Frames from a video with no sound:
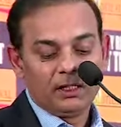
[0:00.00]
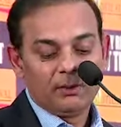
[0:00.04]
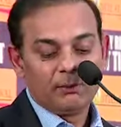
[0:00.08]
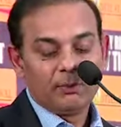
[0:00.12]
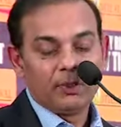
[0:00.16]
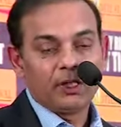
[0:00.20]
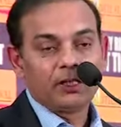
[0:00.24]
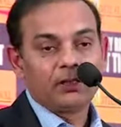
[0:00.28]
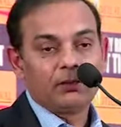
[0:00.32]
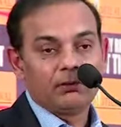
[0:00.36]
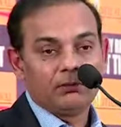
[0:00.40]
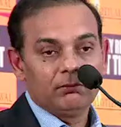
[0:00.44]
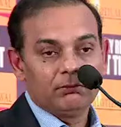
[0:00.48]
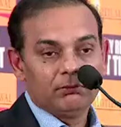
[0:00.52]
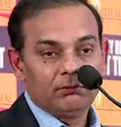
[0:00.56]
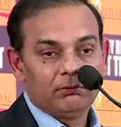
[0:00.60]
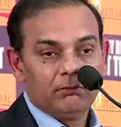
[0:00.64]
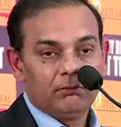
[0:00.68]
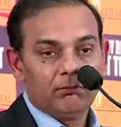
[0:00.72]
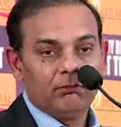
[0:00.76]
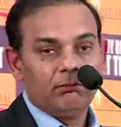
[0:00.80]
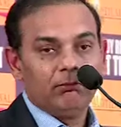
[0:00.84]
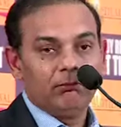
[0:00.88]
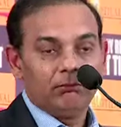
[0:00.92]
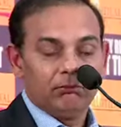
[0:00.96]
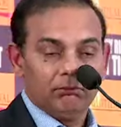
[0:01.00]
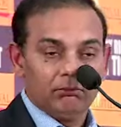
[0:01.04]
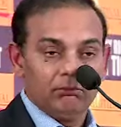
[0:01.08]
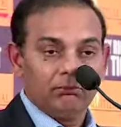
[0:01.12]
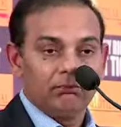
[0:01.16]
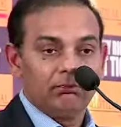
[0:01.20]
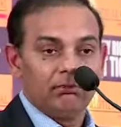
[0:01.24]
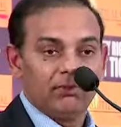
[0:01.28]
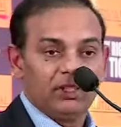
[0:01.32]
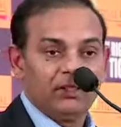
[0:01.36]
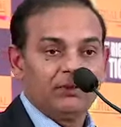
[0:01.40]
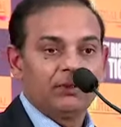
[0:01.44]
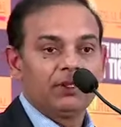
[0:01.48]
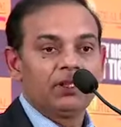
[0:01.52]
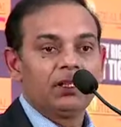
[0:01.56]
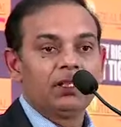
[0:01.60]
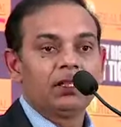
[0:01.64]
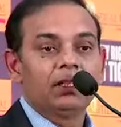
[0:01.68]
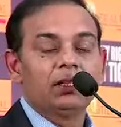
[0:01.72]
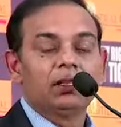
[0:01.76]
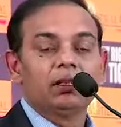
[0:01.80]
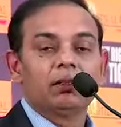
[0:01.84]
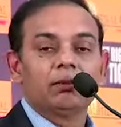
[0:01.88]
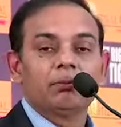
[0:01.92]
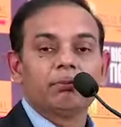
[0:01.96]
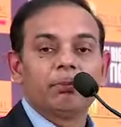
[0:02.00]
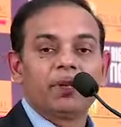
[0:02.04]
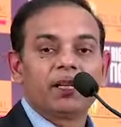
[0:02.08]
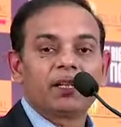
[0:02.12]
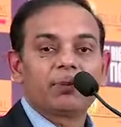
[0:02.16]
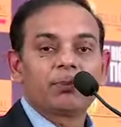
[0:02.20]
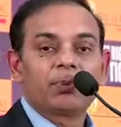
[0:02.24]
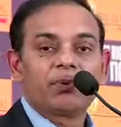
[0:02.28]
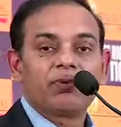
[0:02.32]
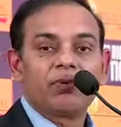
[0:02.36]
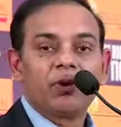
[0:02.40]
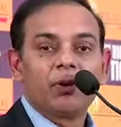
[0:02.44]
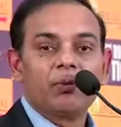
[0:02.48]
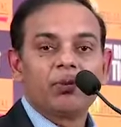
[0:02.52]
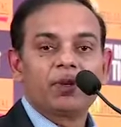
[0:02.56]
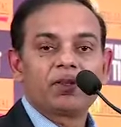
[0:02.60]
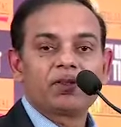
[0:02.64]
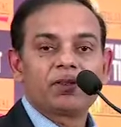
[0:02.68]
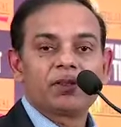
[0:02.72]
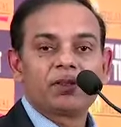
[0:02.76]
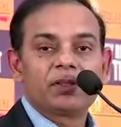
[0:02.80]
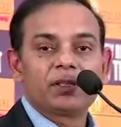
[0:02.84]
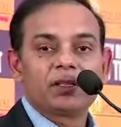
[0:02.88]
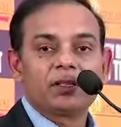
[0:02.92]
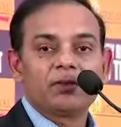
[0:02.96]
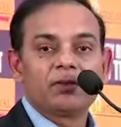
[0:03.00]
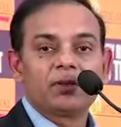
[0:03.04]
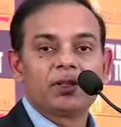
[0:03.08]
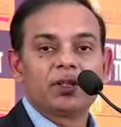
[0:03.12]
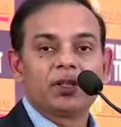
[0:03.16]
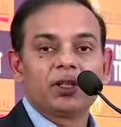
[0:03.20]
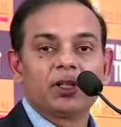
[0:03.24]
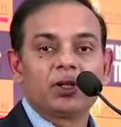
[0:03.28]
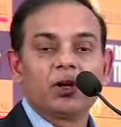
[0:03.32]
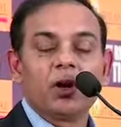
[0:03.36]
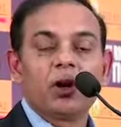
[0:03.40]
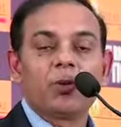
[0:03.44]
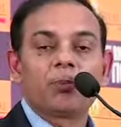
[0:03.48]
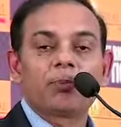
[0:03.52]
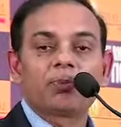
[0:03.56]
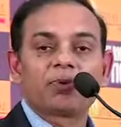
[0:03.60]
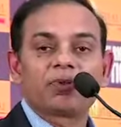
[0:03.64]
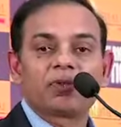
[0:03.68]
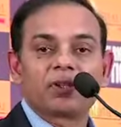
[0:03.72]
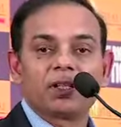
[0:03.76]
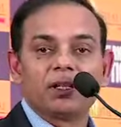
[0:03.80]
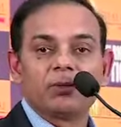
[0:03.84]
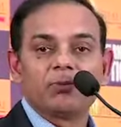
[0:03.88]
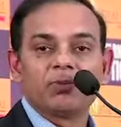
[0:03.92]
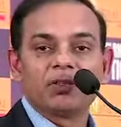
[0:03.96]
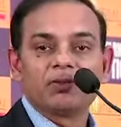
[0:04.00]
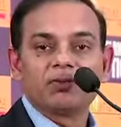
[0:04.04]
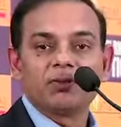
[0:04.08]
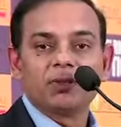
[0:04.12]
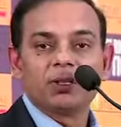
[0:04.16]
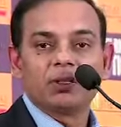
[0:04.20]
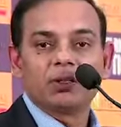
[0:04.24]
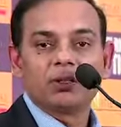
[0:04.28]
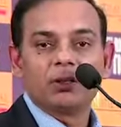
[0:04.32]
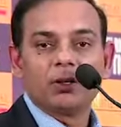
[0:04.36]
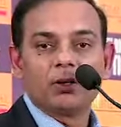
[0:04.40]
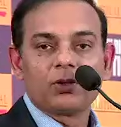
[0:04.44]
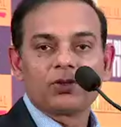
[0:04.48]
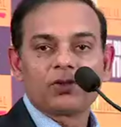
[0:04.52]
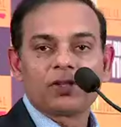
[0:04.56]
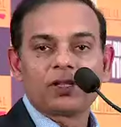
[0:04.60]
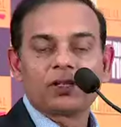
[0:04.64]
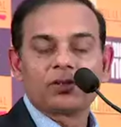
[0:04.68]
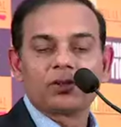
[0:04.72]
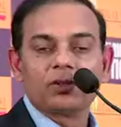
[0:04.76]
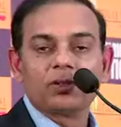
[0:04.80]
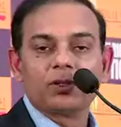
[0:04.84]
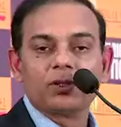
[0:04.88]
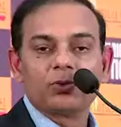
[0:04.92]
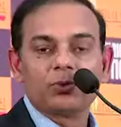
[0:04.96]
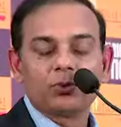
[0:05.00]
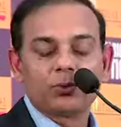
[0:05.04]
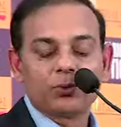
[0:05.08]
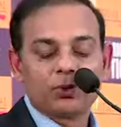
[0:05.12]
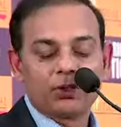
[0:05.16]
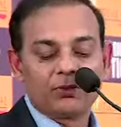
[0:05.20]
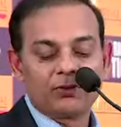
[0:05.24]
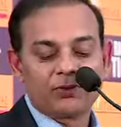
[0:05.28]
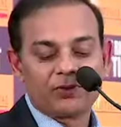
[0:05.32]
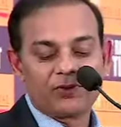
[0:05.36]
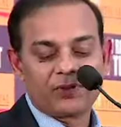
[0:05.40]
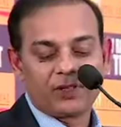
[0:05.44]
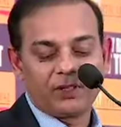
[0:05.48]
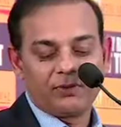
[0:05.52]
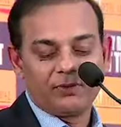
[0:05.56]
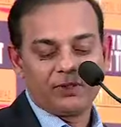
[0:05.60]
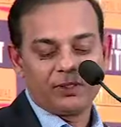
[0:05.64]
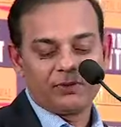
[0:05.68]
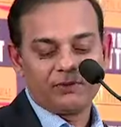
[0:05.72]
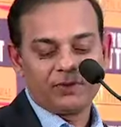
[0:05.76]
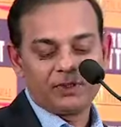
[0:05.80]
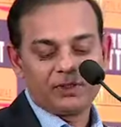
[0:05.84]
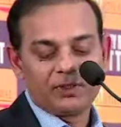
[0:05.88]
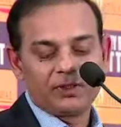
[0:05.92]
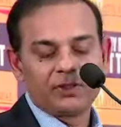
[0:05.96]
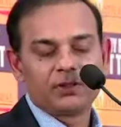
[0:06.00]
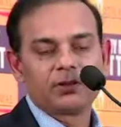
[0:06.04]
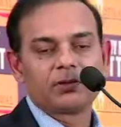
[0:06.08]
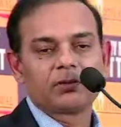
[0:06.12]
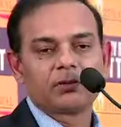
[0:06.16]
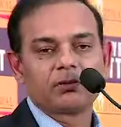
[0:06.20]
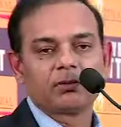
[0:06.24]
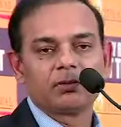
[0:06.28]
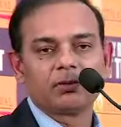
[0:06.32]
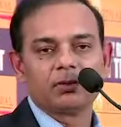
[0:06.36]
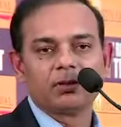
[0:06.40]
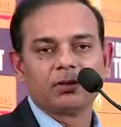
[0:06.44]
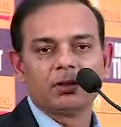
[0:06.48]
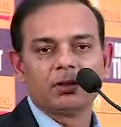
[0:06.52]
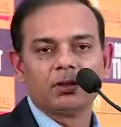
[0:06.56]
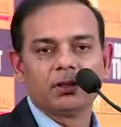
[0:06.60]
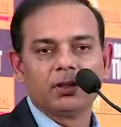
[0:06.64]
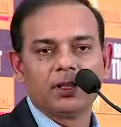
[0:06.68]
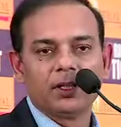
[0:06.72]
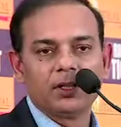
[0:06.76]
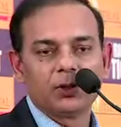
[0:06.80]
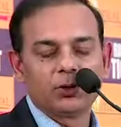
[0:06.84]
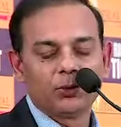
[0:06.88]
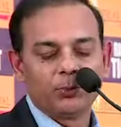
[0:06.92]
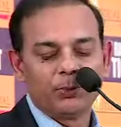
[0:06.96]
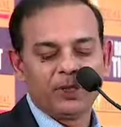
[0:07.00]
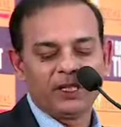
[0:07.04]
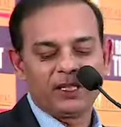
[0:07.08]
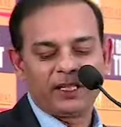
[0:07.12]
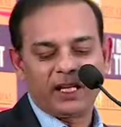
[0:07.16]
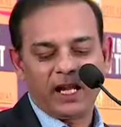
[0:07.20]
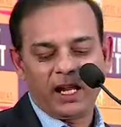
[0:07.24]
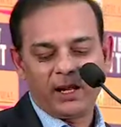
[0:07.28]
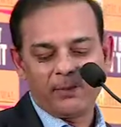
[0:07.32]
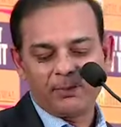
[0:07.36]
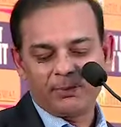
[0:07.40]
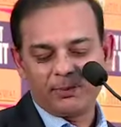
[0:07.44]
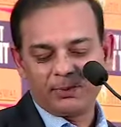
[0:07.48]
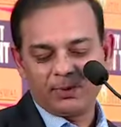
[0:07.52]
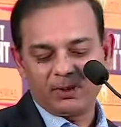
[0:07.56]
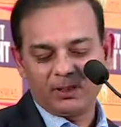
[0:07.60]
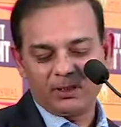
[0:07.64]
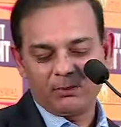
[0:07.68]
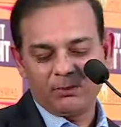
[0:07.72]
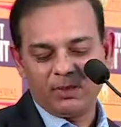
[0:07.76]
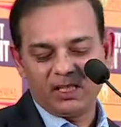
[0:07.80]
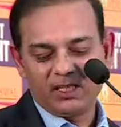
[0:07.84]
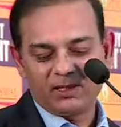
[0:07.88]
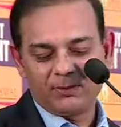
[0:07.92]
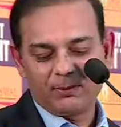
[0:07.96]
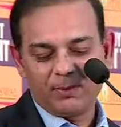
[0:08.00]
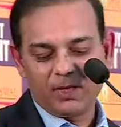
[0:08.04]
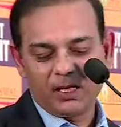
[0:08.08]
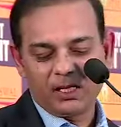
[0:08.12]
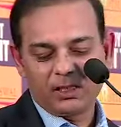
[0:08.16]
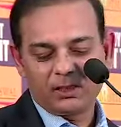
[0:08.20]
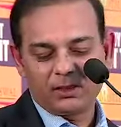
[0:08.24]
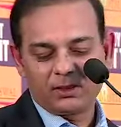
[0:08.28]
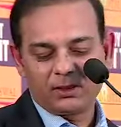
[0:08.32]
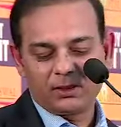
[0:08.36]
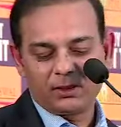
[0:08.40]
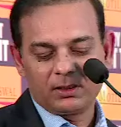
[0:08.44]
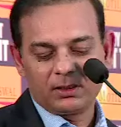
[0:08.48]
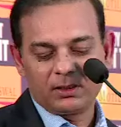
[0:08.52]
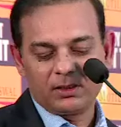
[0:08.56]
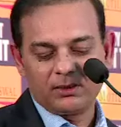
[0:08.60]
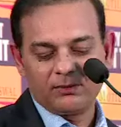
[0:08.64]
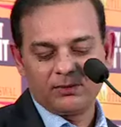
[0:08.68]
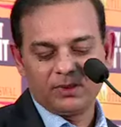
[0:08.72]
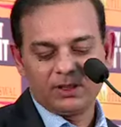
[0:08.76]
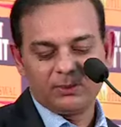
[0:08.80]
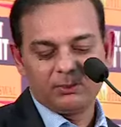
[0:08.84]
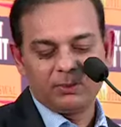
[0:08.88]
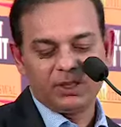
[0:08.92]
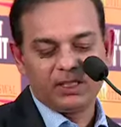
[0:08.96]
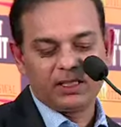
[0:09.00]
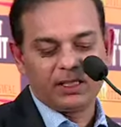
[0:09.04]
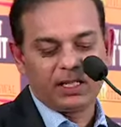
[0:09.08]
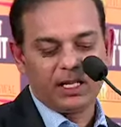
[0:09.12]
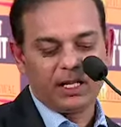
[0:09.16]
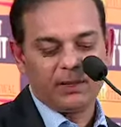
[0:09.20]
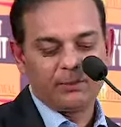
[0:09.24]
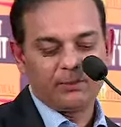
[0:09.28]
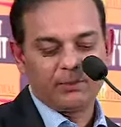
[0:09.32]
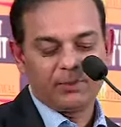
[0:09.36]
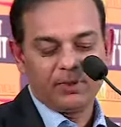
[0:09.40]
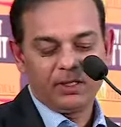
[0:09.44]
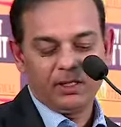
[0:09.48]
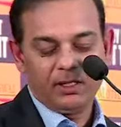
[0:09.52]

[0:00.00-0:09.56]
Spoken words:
But even the better performance is in our TDOP scheme, which we launched actually in 2007, which is into mid-cap, benchmarked with mid-cap.